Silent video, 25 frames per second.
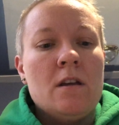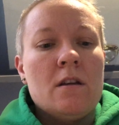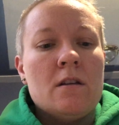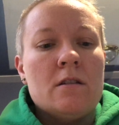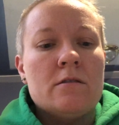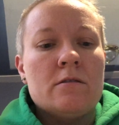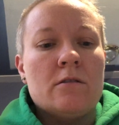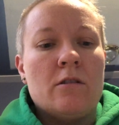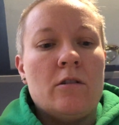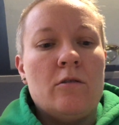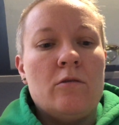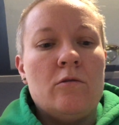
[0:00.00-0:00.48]

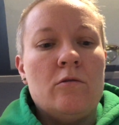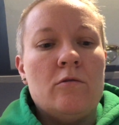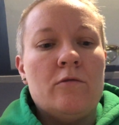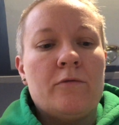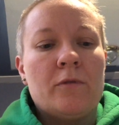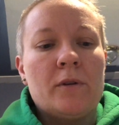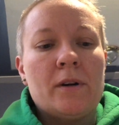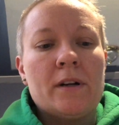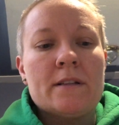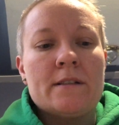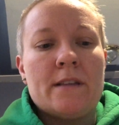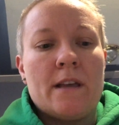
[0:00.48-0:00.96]
So
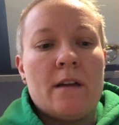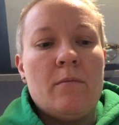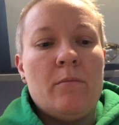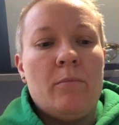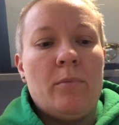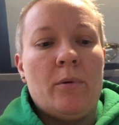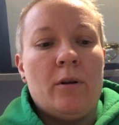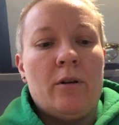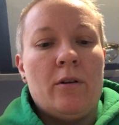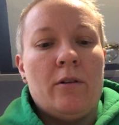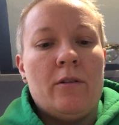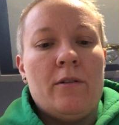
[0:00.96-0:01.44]
for
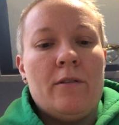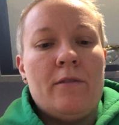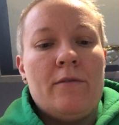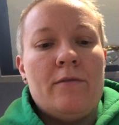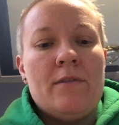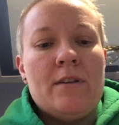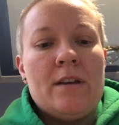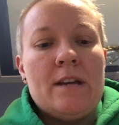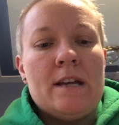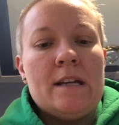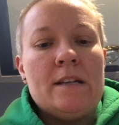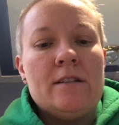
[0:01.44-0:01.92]
example,
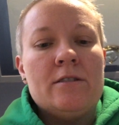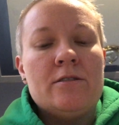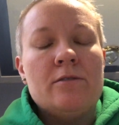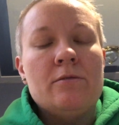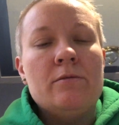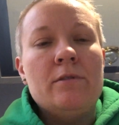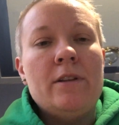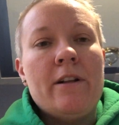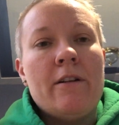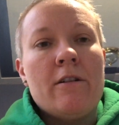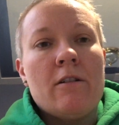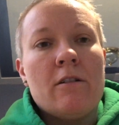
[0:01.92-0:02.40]
the
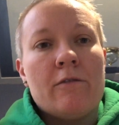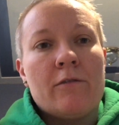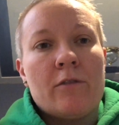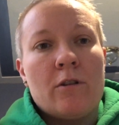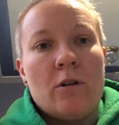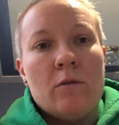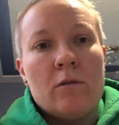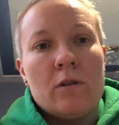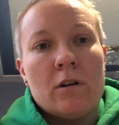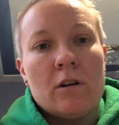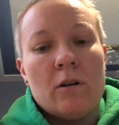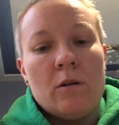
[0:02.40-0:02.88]
2-liter of
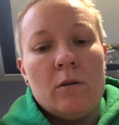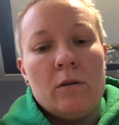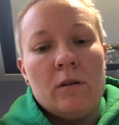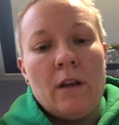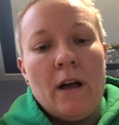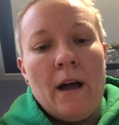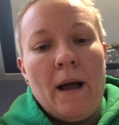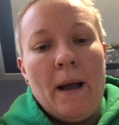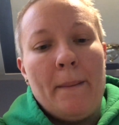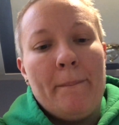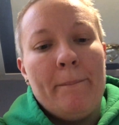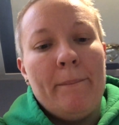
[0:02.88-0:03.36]

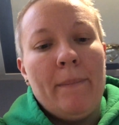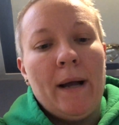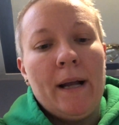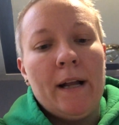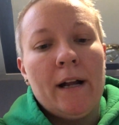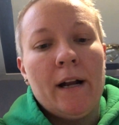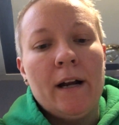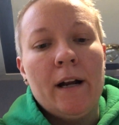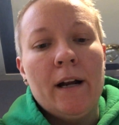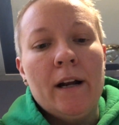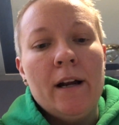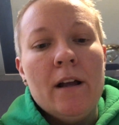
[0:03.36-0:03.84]
Coca-Cola at
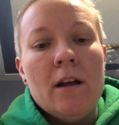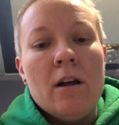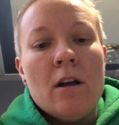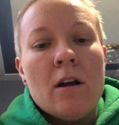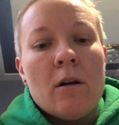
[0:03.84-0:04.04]
Meijer